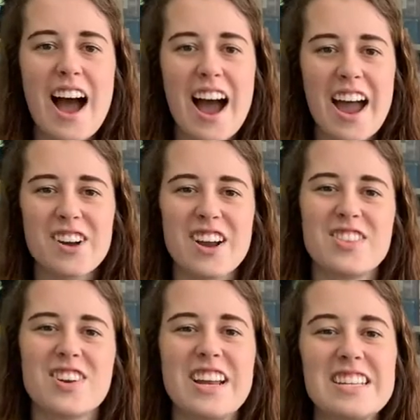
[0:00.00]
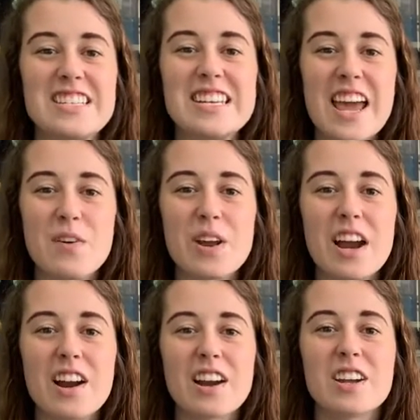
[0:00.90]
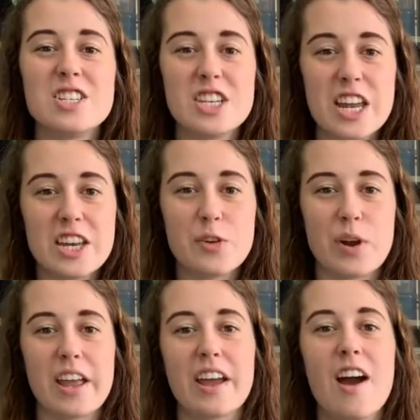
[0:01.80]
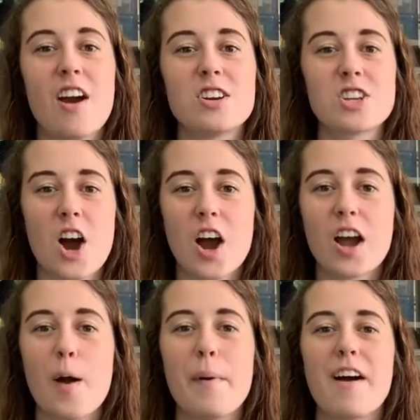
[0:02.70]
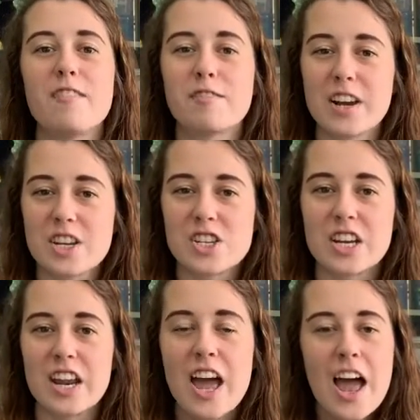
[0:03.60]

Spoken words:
Hi grade 3, today we are continuing our talk about friction.